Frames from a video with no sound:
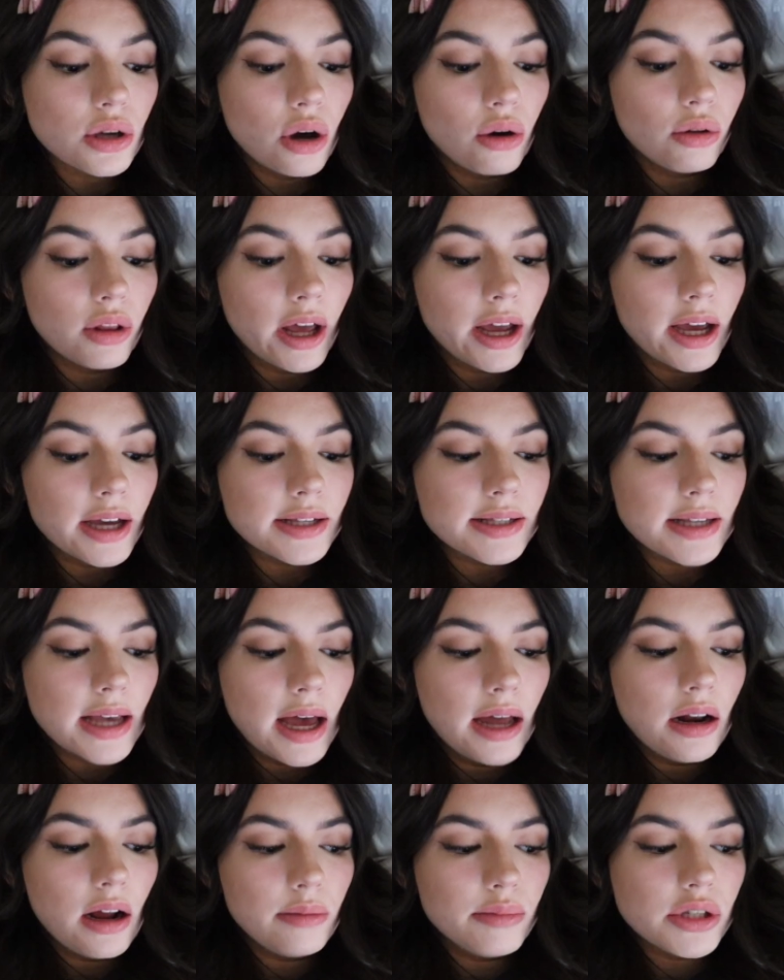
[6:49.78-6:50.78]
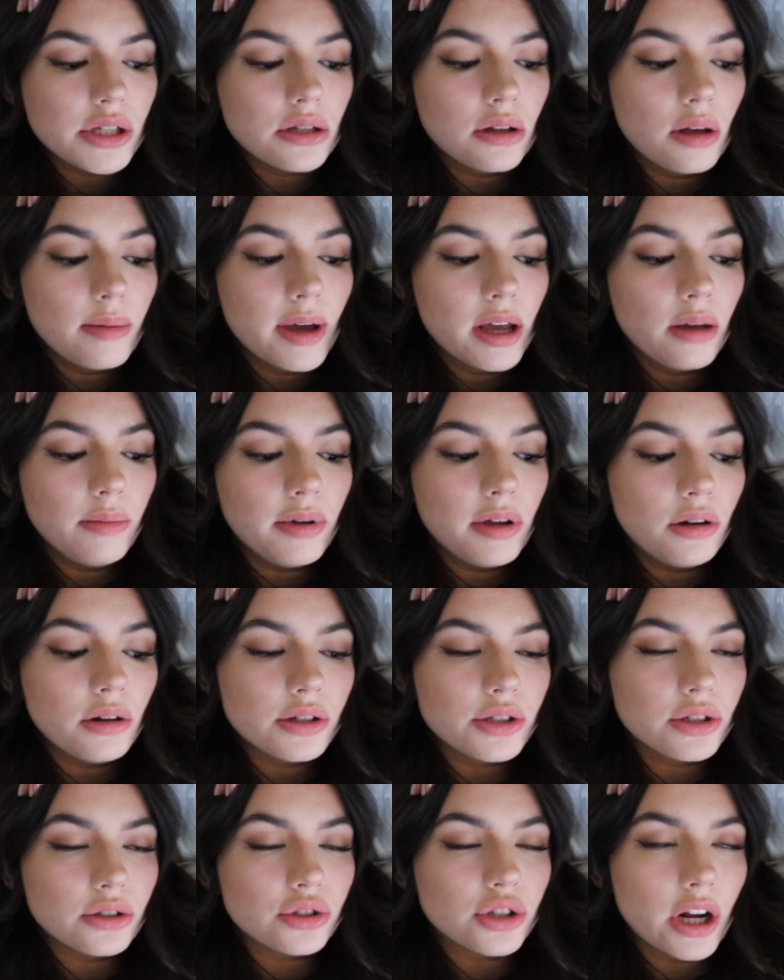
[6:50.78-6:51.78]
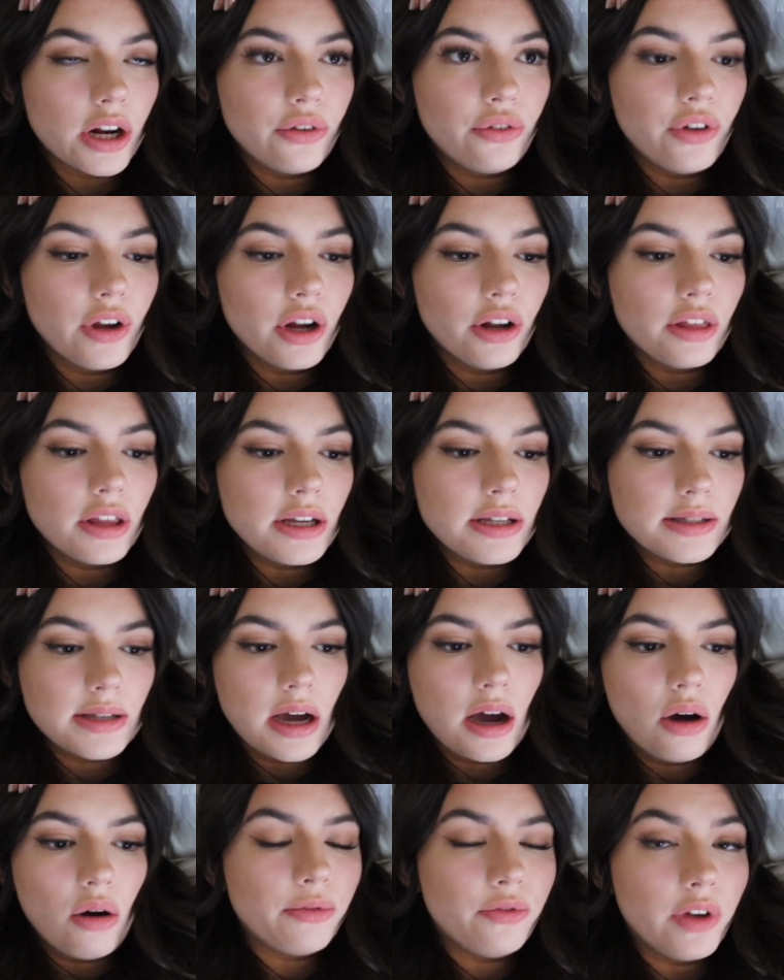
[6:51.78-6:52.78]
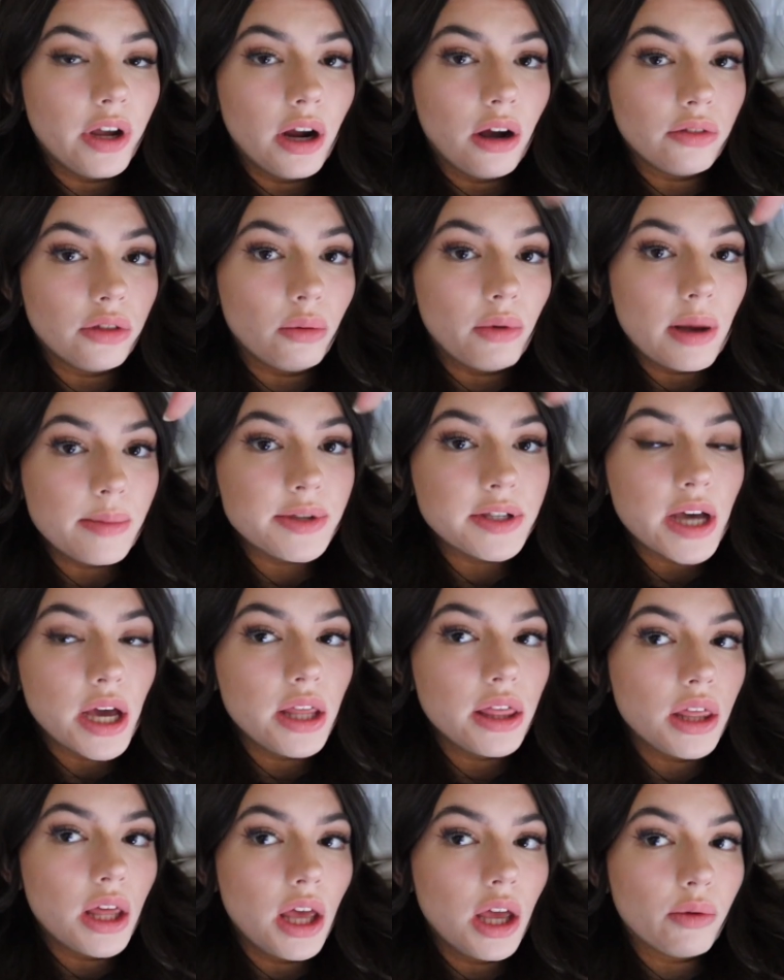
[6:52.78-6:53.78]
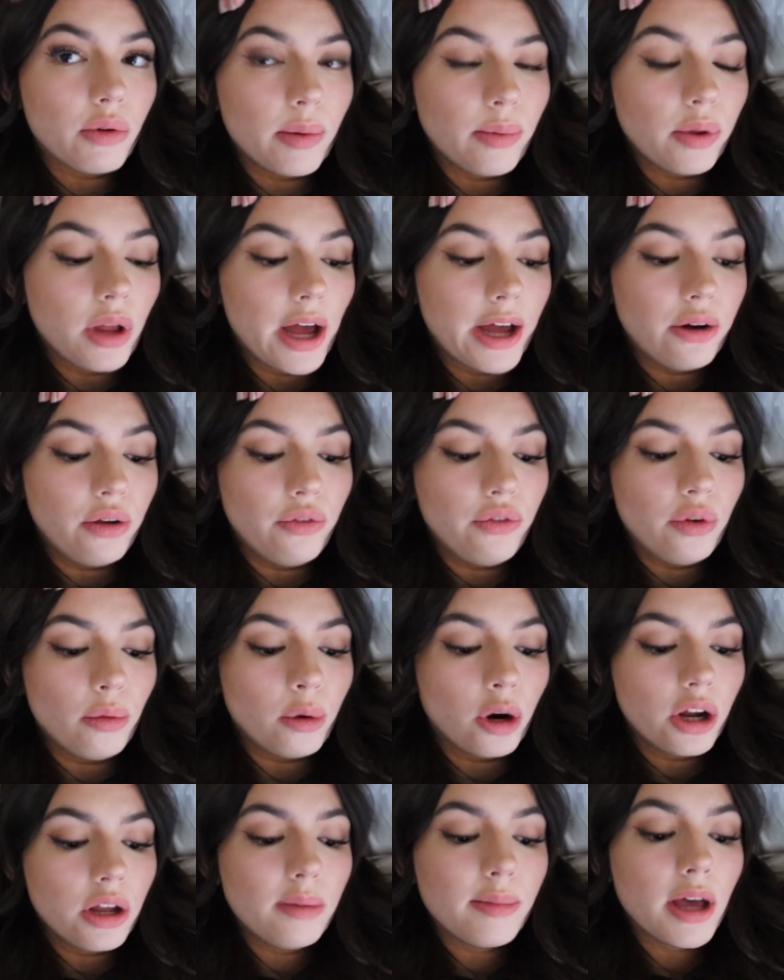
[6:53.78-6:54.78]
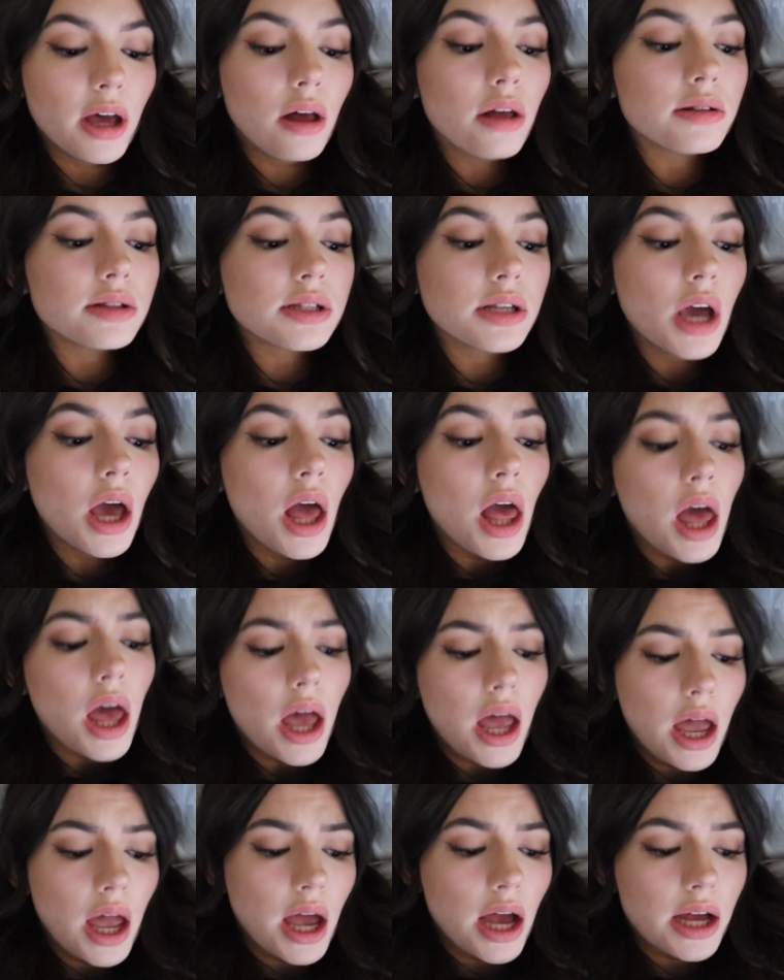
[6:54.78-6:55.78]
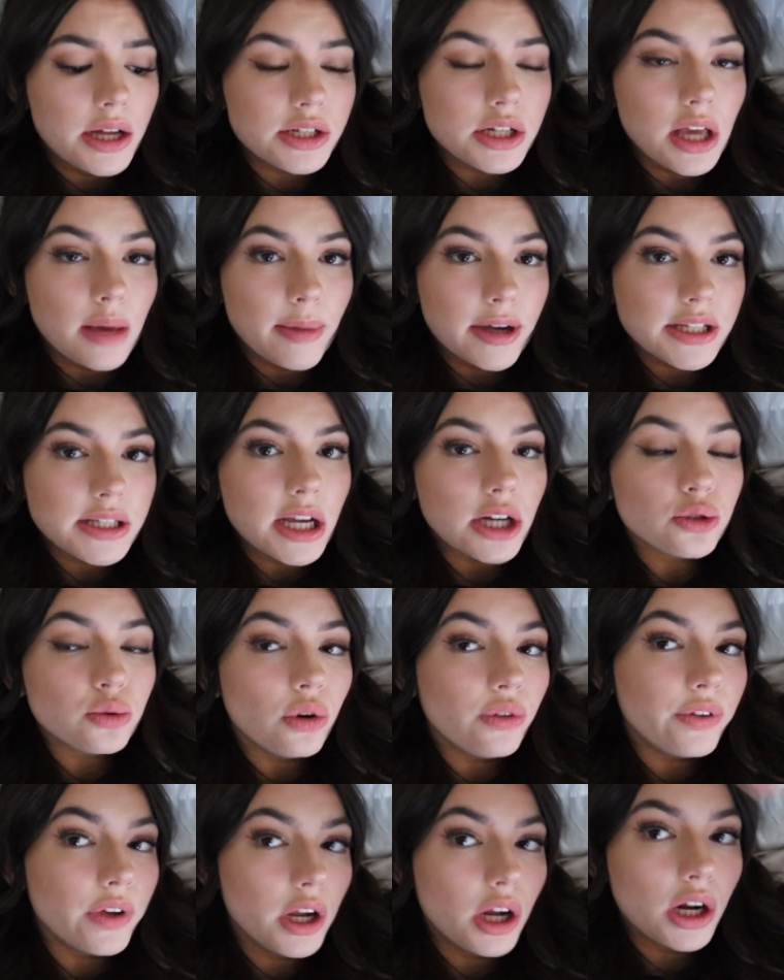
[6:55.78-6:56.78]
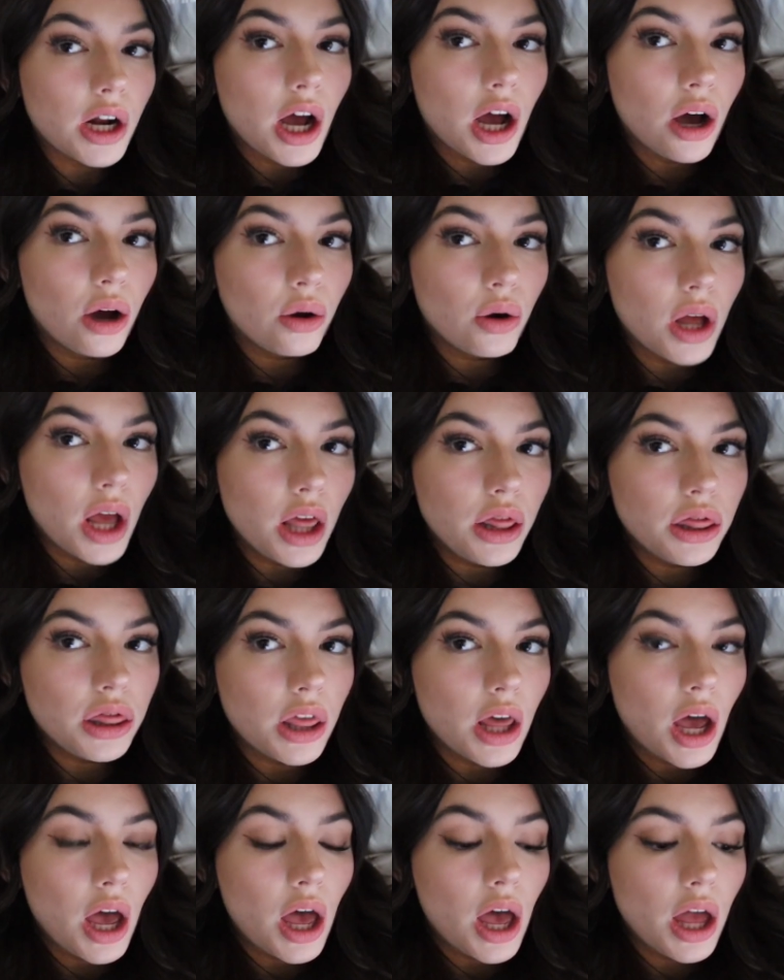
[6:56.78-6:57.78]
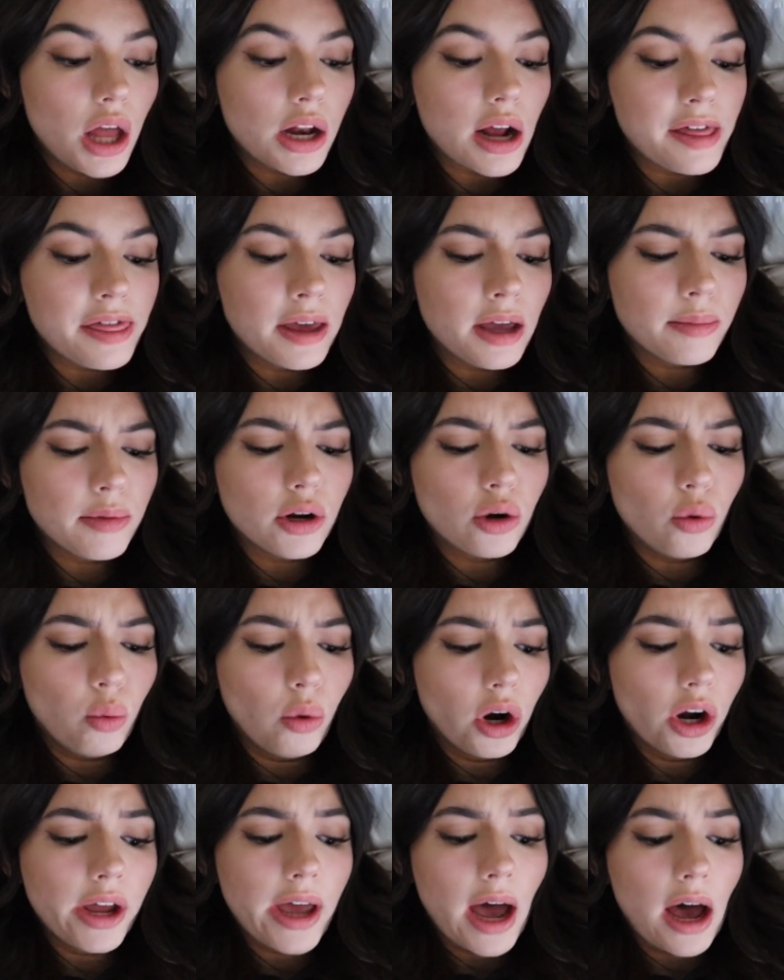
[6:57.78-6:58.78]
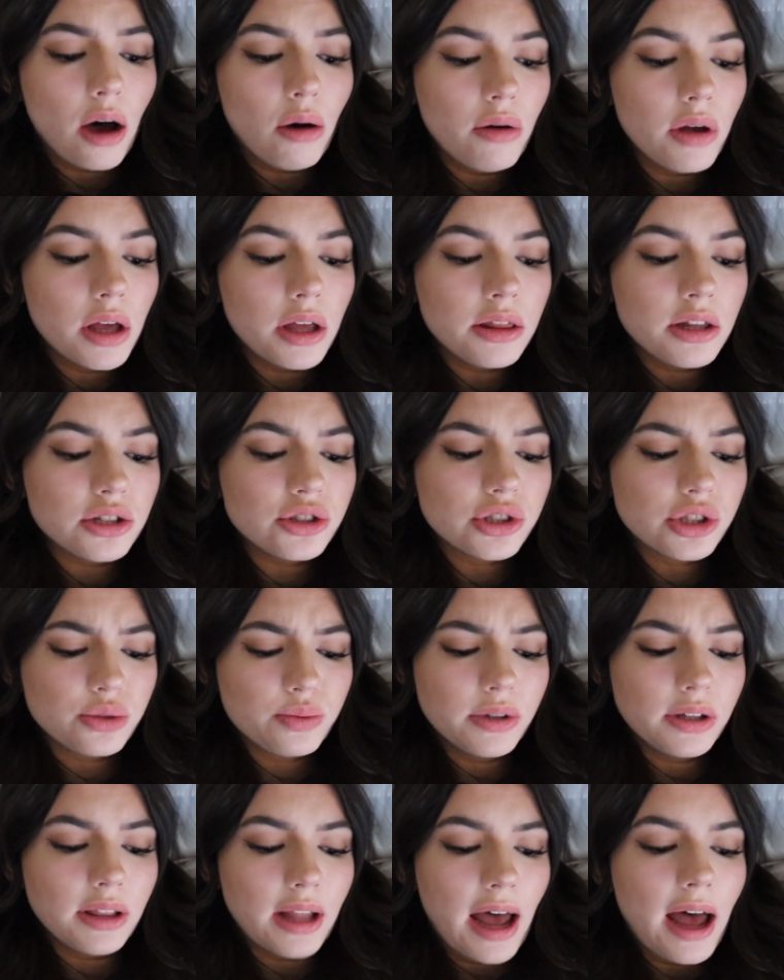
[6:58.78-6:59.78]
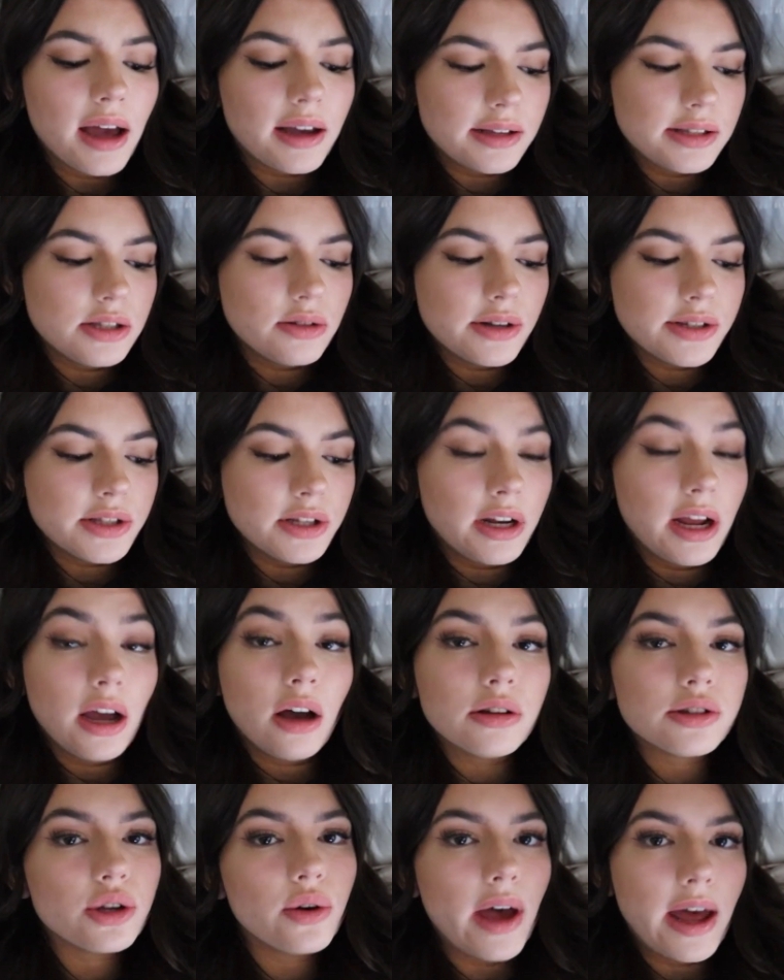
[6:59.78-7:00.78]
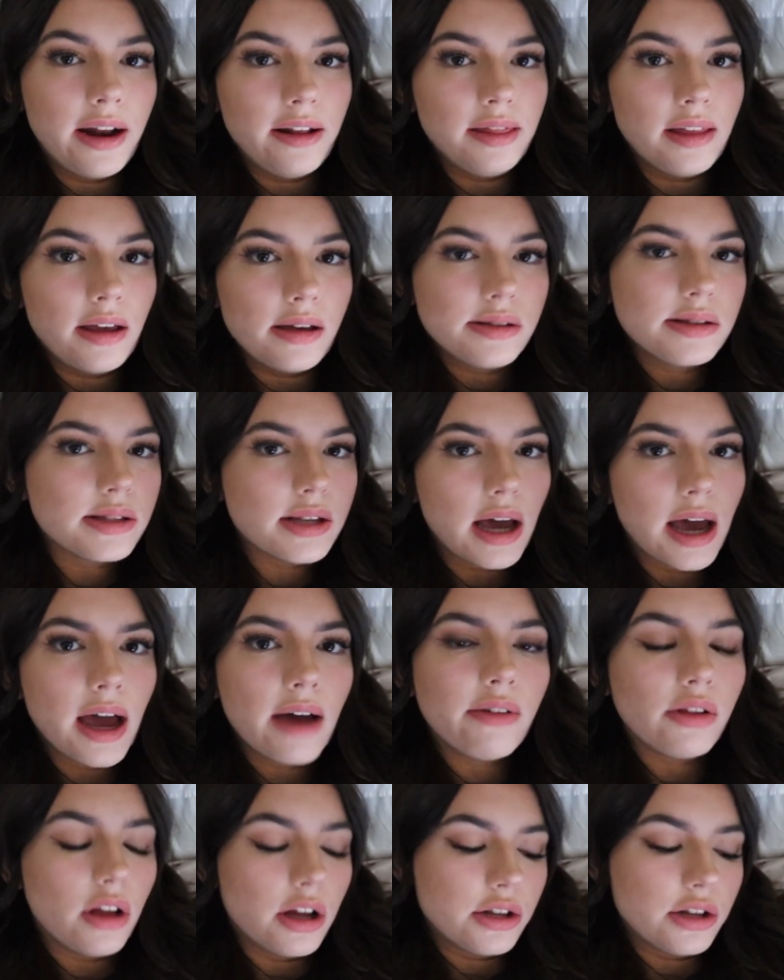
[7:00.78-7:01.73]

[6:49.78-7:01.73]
So like I said, I'm still on my computer, still trying to figure things out, figure out the website thing, reply to a few more emails, and get my schedule figured out. And and then I think I'm gonna work out and then just relax the rest of the night. Also edit this. I have a